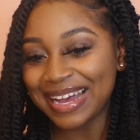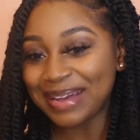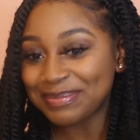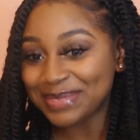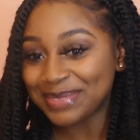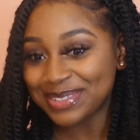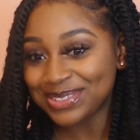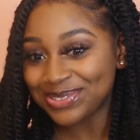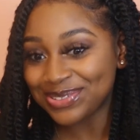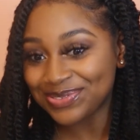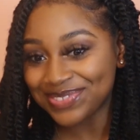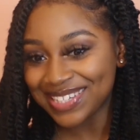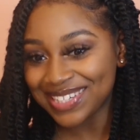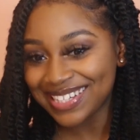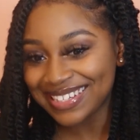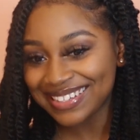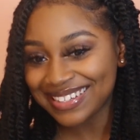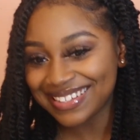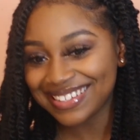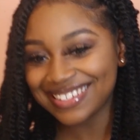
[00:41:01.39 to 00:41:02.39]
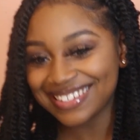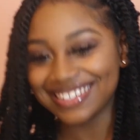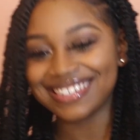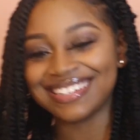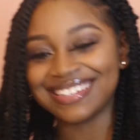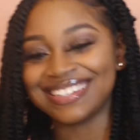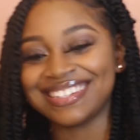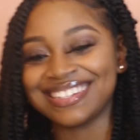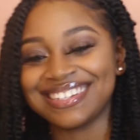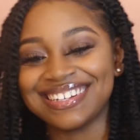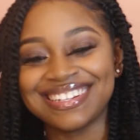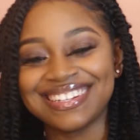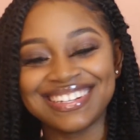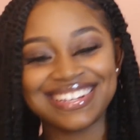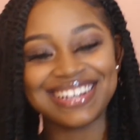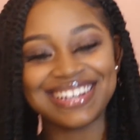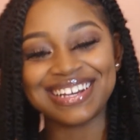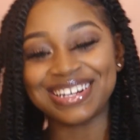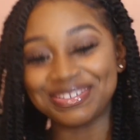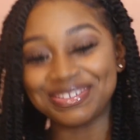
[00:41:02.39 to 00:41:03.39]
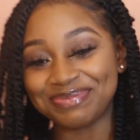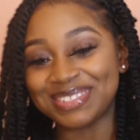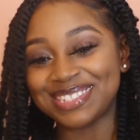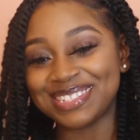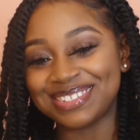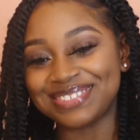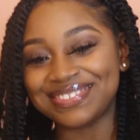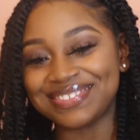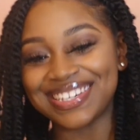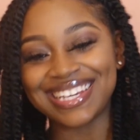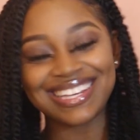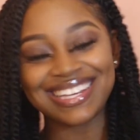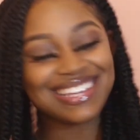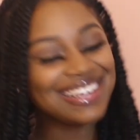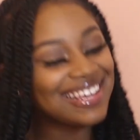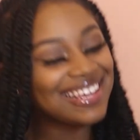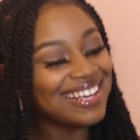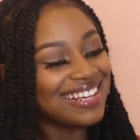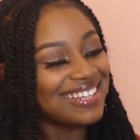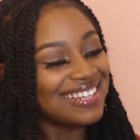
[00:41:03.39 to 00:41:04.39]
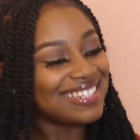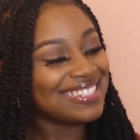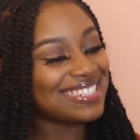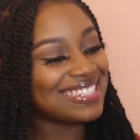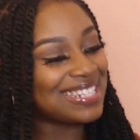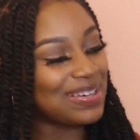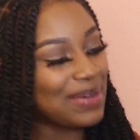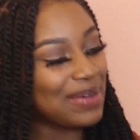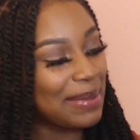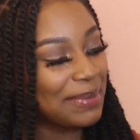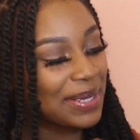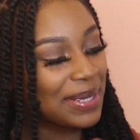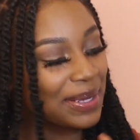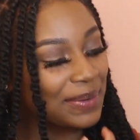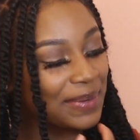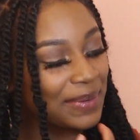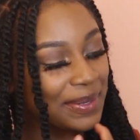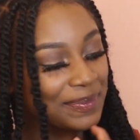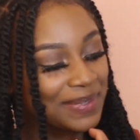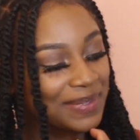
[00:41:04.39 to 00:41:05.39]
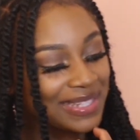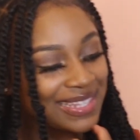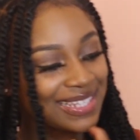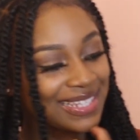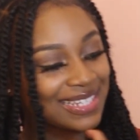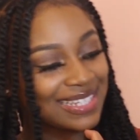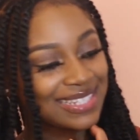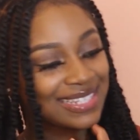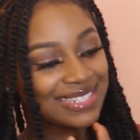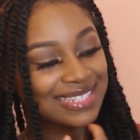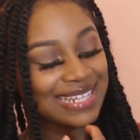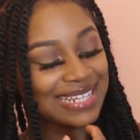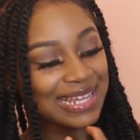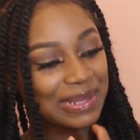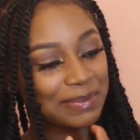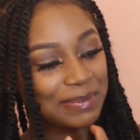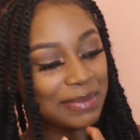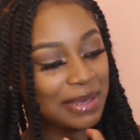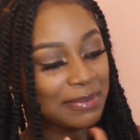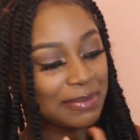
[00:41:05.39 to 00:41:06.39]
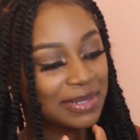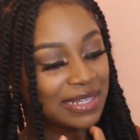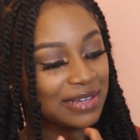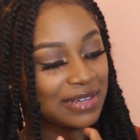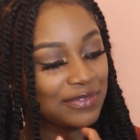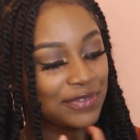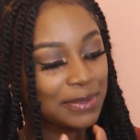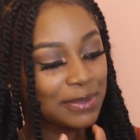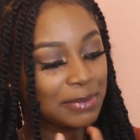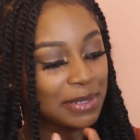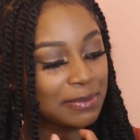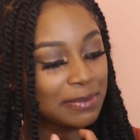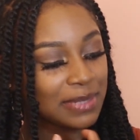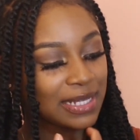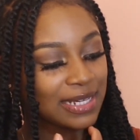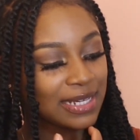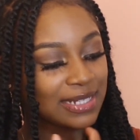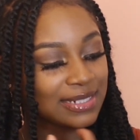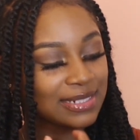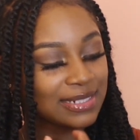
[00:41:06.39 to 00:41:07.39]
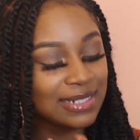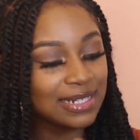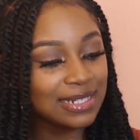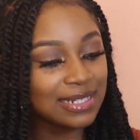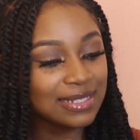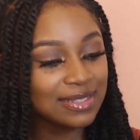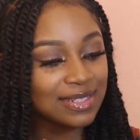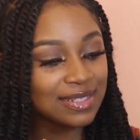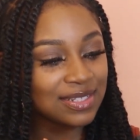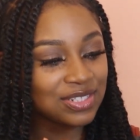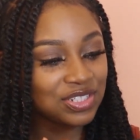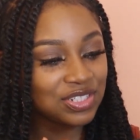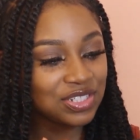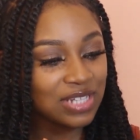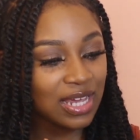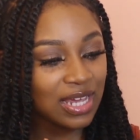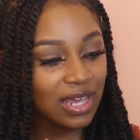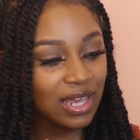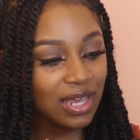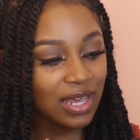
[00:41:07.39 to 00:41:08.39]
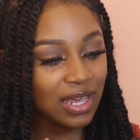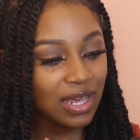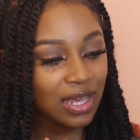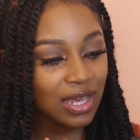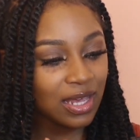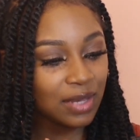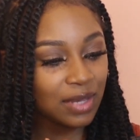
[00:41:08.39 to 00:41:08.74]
I'm gonna do it. I'm gonna do it. So I'm gonna go in with this Maybelline Fit Me blush in the shade